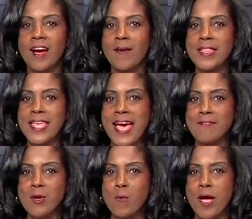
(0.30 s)
All right, the
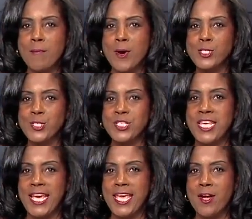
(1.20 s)
Avenue White Marsh is
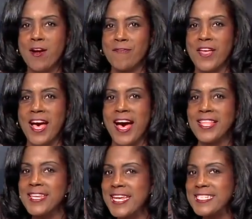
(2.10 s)
kicking off the
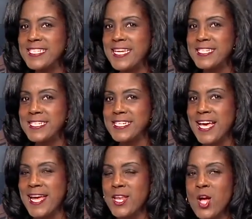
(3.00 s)
holiday season
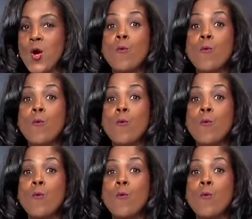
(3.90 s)
tonight